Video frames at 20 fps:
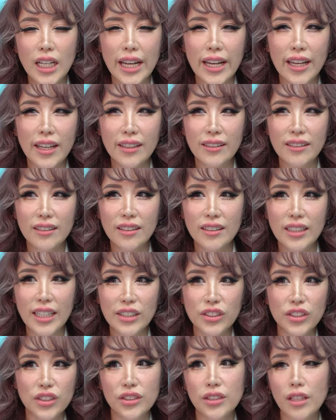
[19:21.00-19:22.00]
and
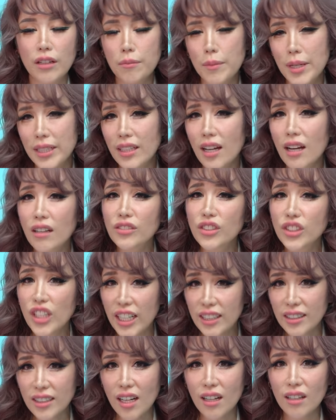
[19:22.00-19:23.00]
that she should have mental health
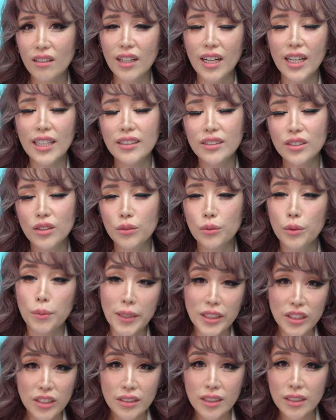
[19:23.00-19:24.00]
checked out, right? So we
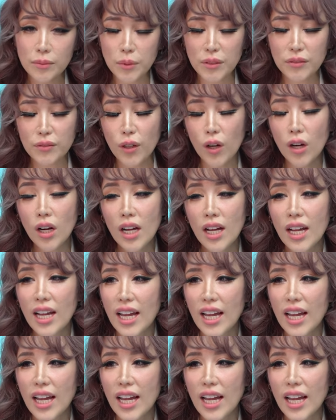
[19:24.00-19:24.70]
mentioned this before.